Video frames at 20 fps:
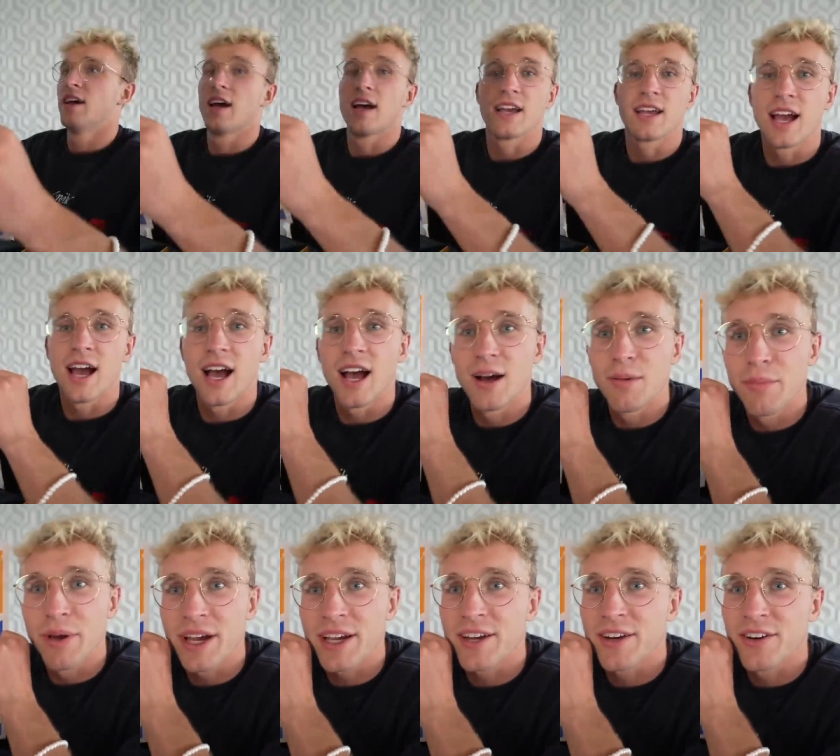I got a
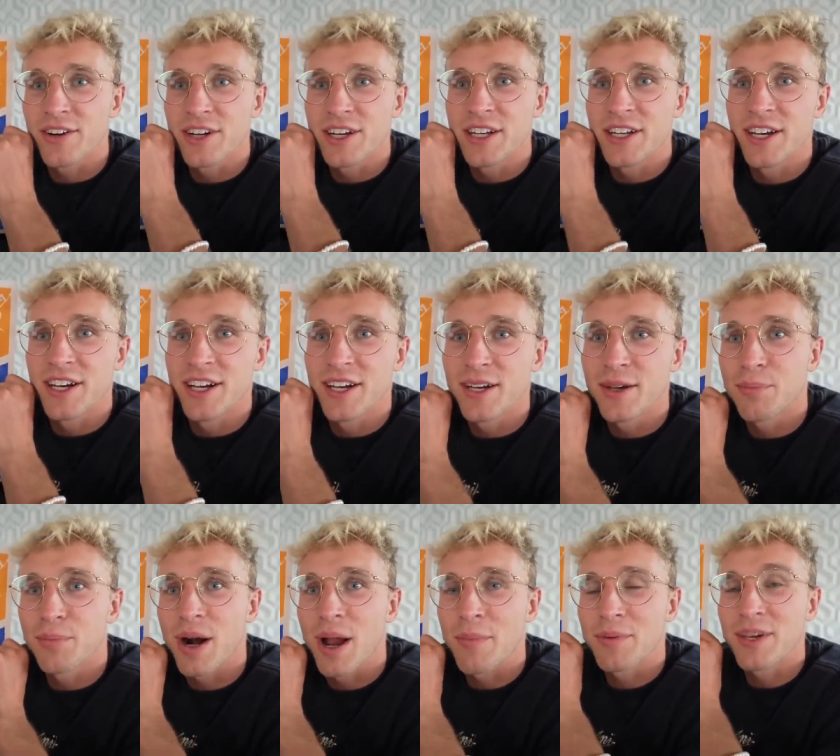Mech Arena
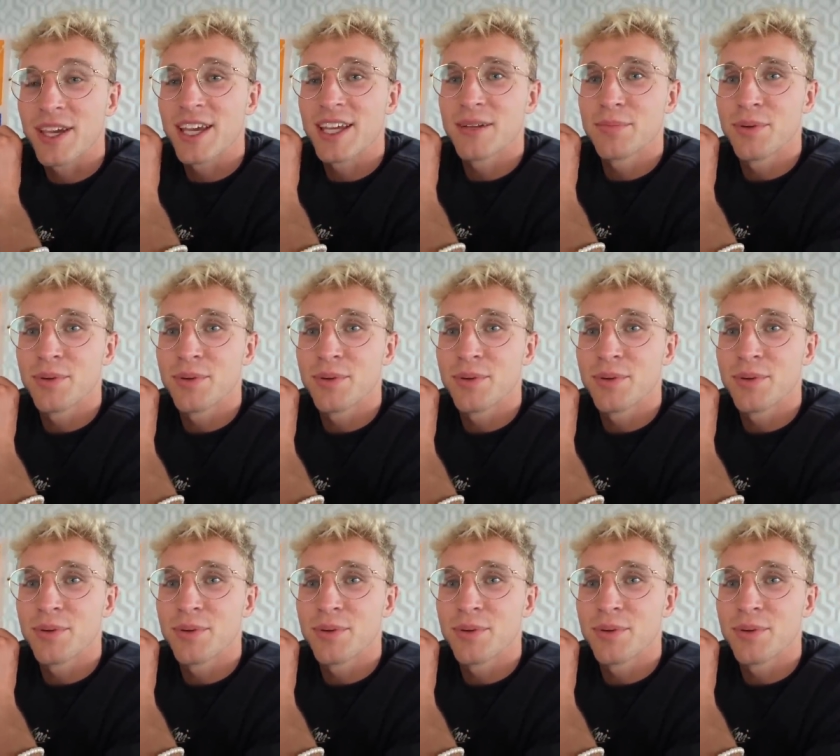propaganda